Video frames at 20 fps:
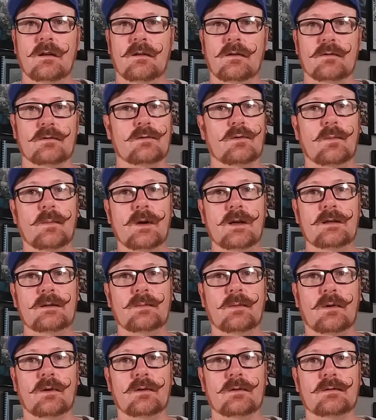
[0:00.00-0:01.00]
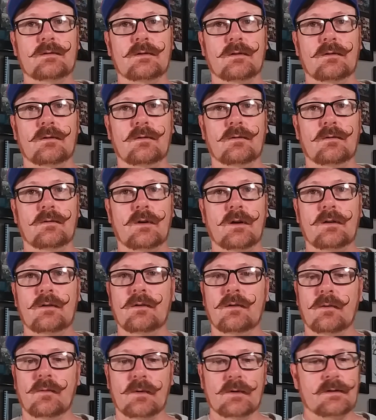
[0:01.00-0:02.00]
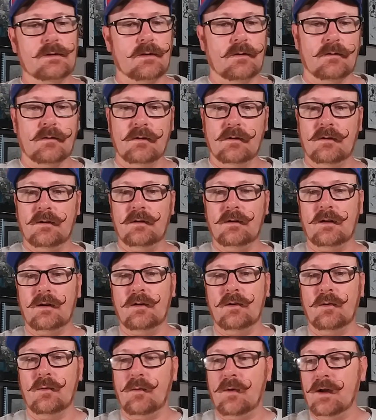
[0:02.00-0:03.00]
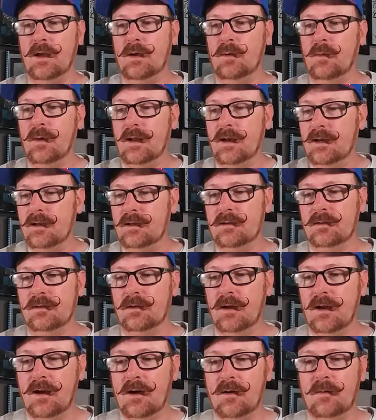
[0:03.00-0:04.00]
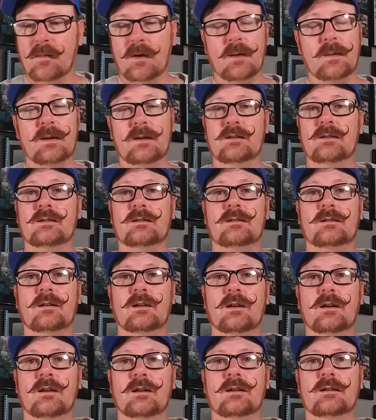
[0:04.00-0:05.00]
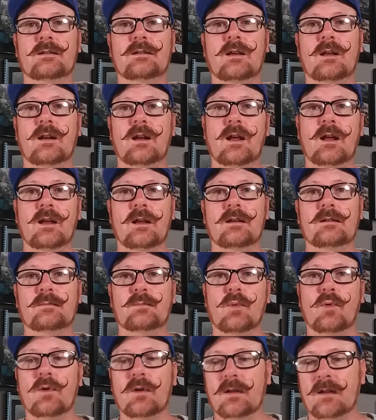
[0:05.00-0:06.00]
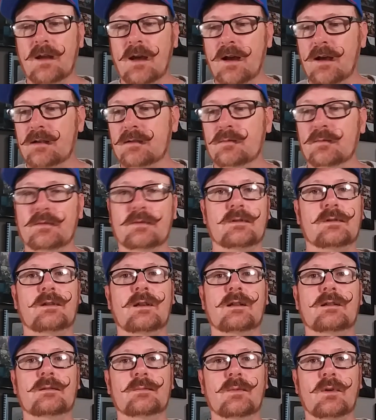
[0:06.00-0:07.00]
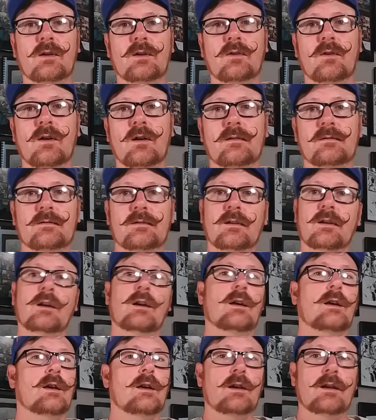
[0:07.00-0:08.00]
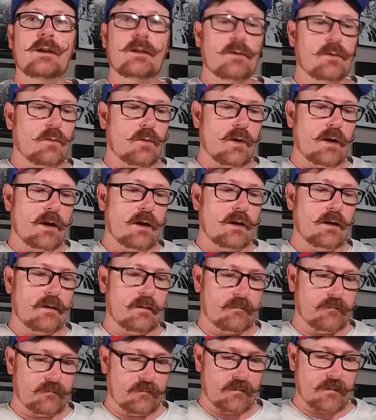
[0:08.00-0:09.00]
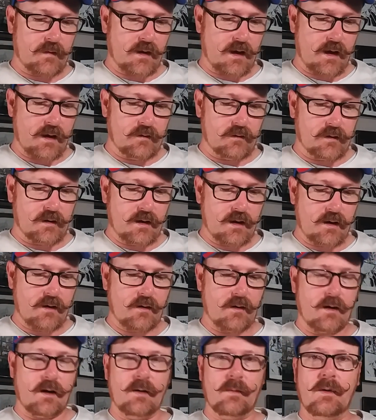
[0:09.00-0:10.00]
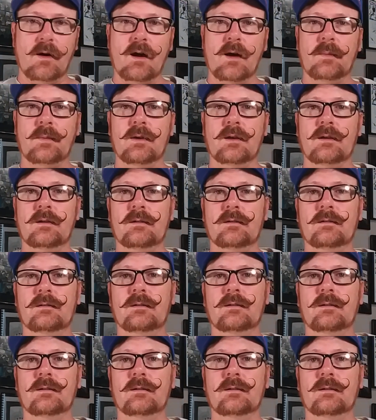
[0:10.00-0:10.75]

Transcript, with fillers: There's no baseball, so I don't know what's going on. I don't know why he waited till now. Maybe he just decided, hey, he's bored at the house, wants to sign some autographs. Either way, I don't care. I'm happy.